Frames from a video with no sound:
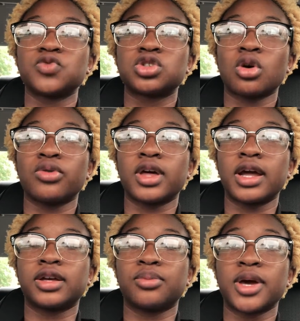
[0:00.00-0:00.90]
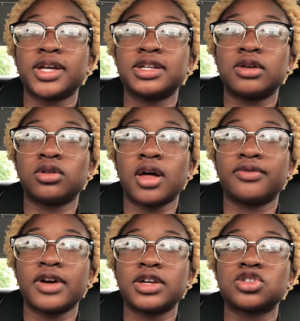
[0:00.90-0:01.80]
so that I can pay it down a
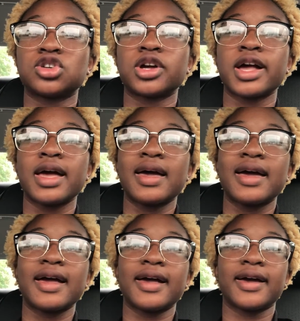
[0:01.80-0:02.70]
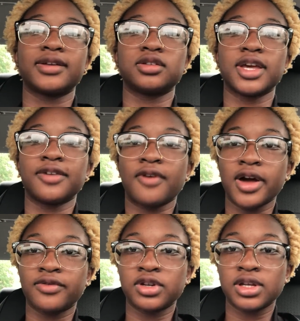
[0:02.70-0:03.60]
lot faster. And if
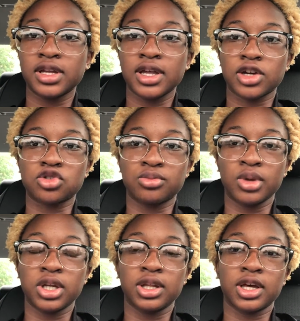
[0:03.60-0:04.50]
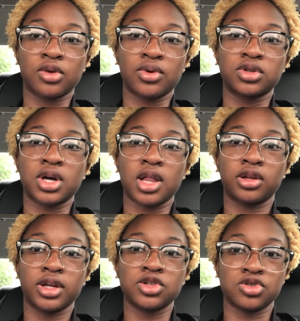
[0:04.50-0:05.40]
I ever get any extra money, like around the
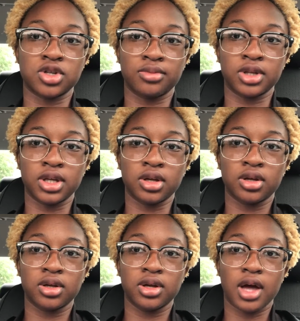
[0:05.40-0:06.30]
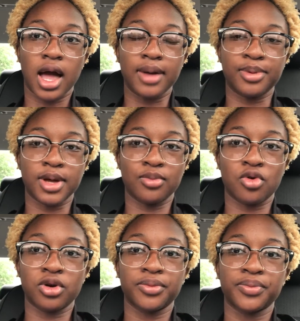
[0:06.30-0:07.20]
holidays or something, I pay
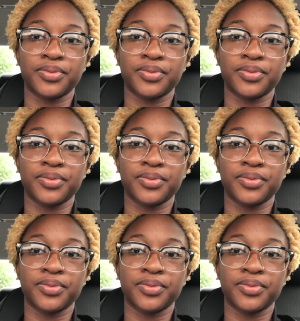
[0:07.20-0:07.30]
more,